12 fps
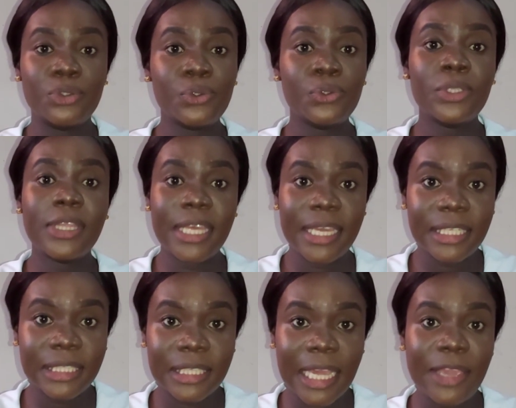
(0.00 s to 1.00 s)
do
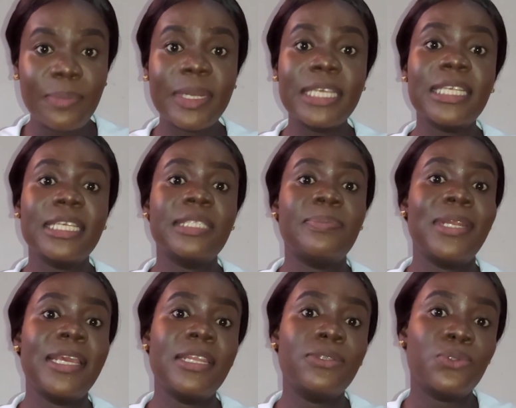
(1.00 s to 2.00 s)
this. Can you please
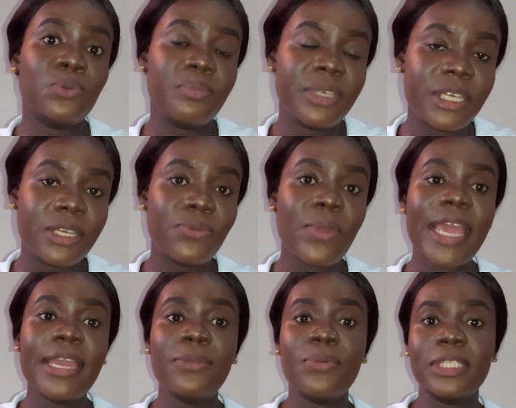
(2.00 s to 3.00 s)
explain it to me?
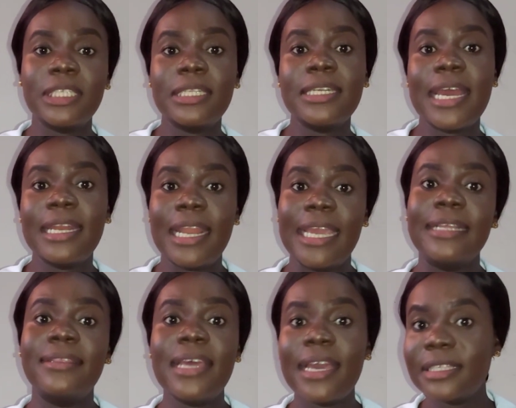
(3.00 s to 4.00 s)
Why was it done
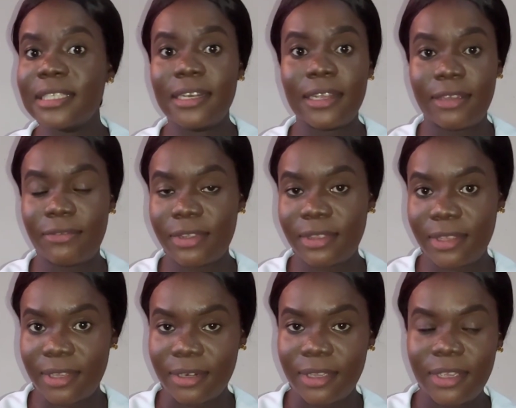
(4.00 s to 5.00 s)
like that and
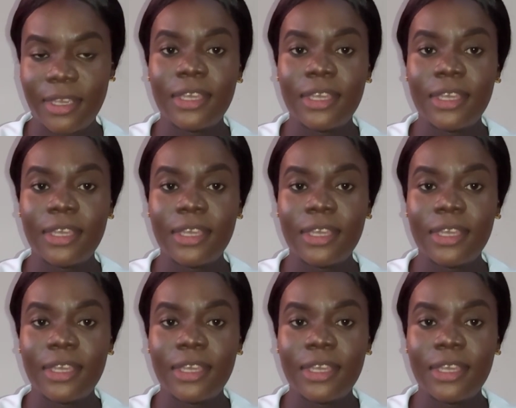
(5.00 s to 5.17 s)
everything?